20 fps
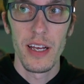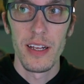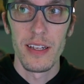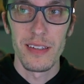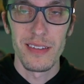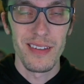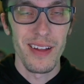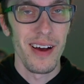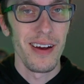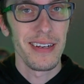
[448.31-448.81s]

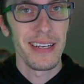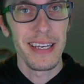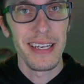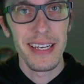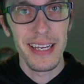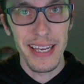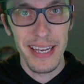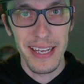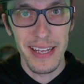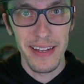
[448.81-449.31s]
locking
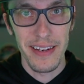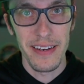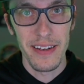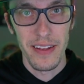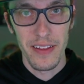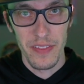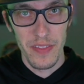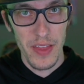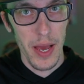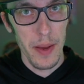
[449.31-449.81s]
in
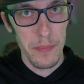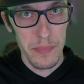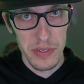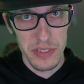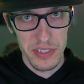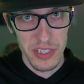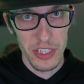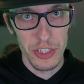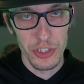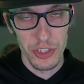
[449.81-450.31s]
that
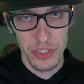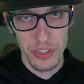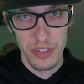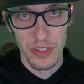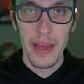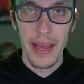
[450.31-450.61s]
position.